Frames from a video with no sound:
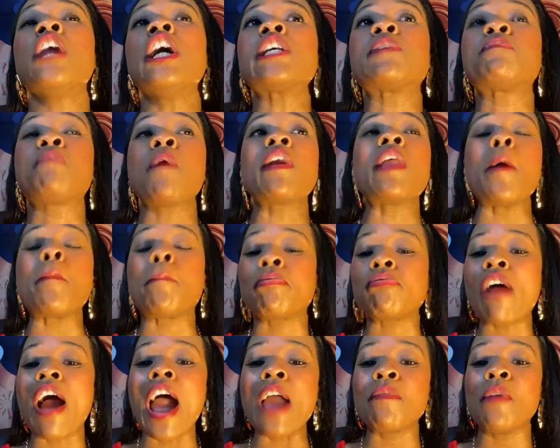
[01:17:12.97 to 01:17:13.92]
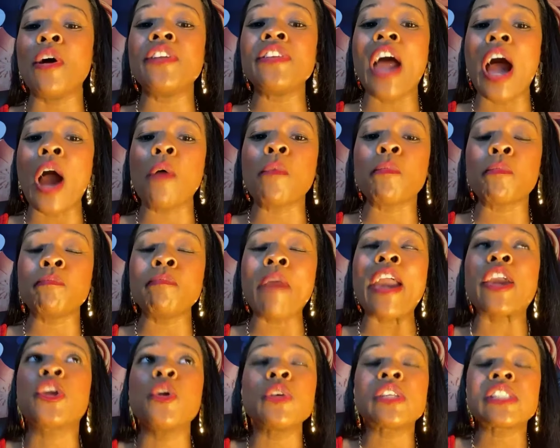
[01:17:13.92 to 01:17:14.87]
the spirit of pride will
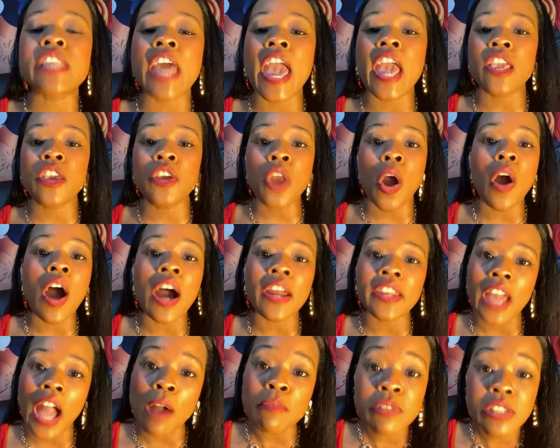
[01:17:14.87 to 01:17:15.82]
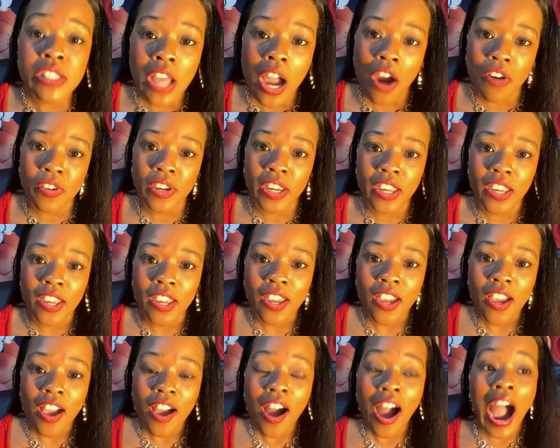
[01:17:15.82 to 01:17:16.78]
not make you say, you know, honey, I'm sorry.
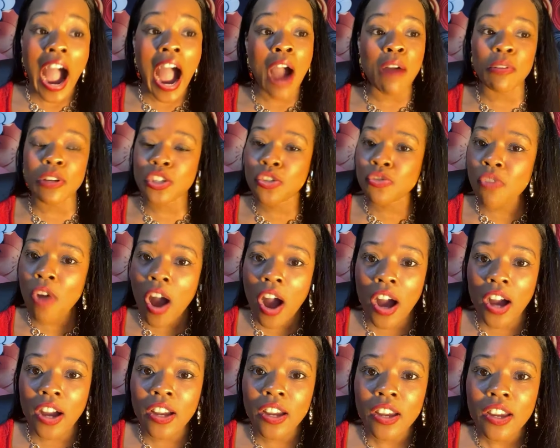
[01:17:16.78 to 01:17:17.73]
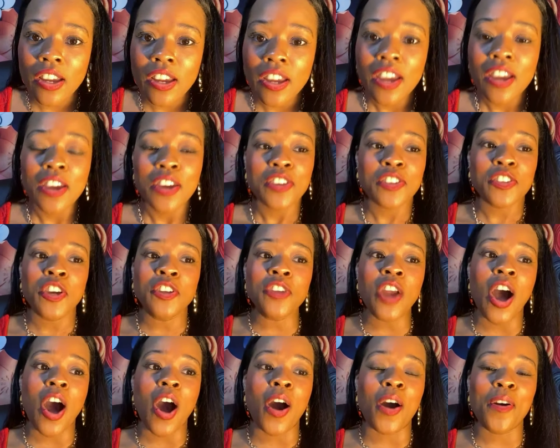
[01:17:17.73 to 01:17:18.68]
I was wrong.
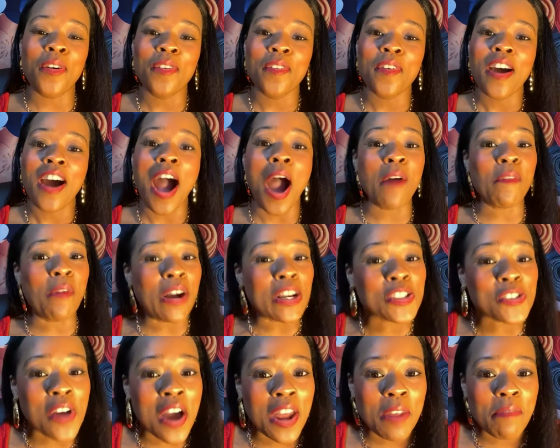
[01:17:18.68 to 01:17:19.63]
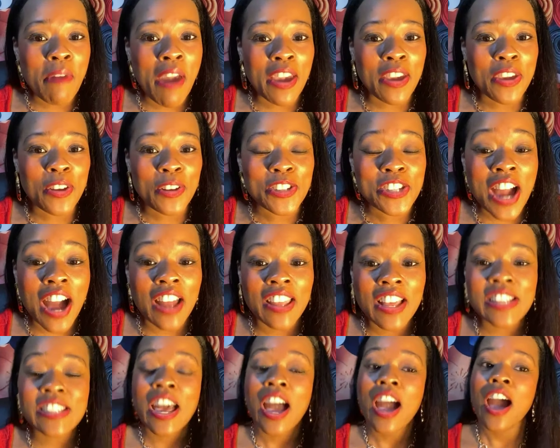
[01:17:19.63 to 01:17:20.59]
You know, I was trying to make you
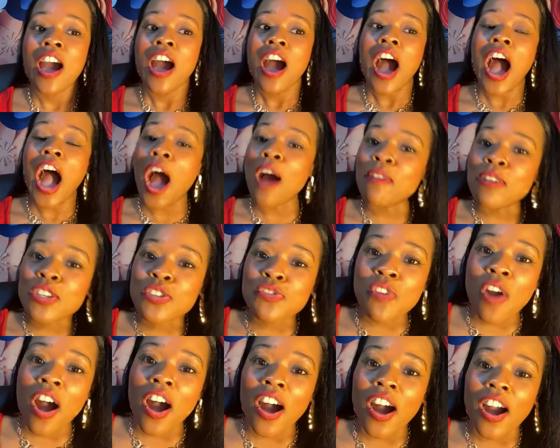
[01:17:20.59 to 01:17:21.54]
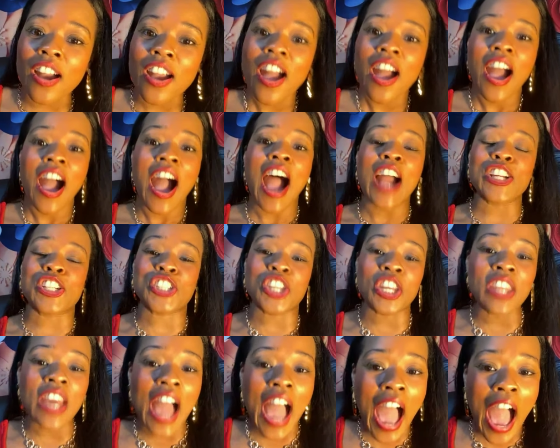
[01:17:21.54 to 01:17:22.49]
jealous. I was wrong. I
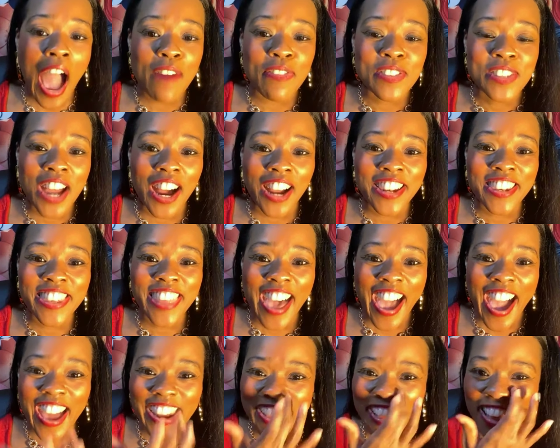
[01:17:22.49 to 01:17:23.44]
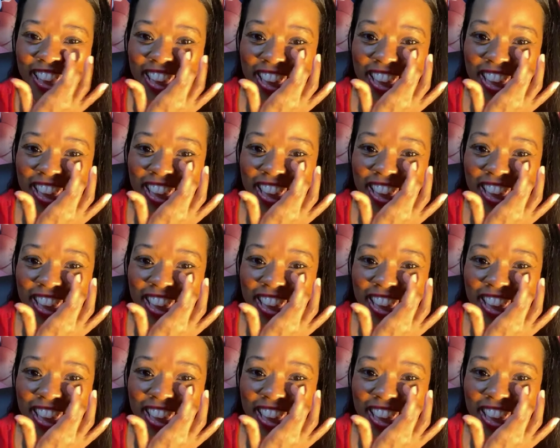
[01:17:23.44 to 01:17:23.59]
shouldn't have done that.